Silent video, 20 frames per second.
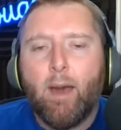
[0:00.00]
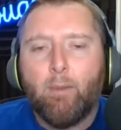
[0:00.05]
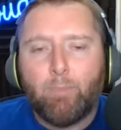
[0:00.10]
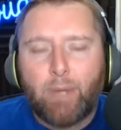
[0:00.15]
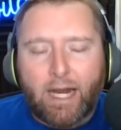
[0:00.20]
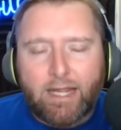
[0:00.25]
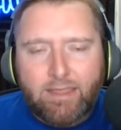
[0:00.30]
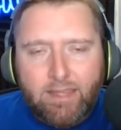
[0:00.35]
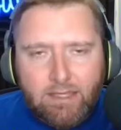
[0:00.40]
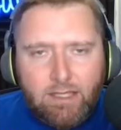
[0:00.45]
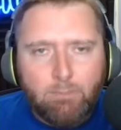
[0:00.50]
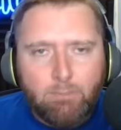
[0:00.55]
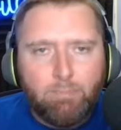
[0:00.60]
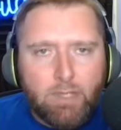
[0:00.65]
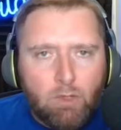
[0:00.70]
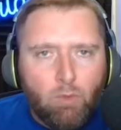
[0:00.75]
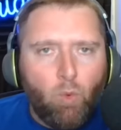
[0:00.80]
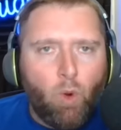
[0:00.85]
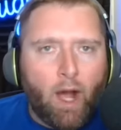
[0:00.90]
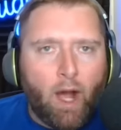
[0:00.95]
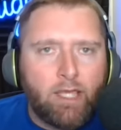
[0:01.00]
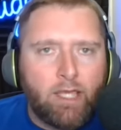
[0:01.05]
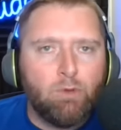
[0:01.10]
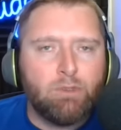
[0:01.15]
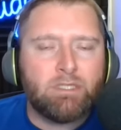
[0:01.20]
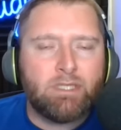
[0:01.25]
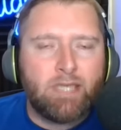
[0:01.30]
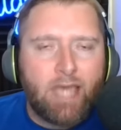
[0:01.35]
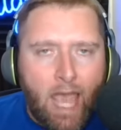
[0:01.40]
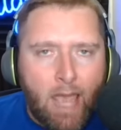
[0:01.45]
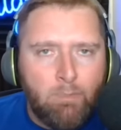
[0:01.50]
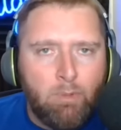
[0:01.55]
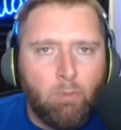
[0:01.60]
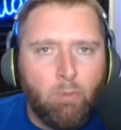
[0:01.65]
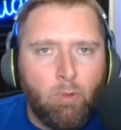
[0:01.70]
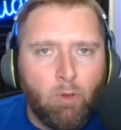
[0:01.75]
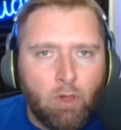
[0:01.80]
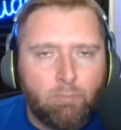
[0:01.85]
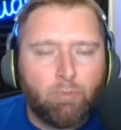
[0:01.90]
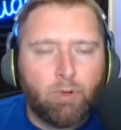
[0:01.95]
But I think that BYU is
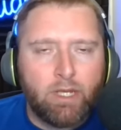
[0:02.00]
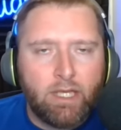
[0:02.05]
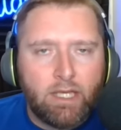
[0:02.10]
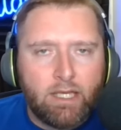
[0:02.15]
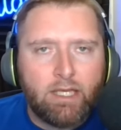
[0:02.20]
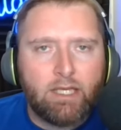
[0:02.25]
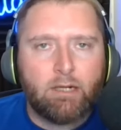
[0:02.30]
capable of bringing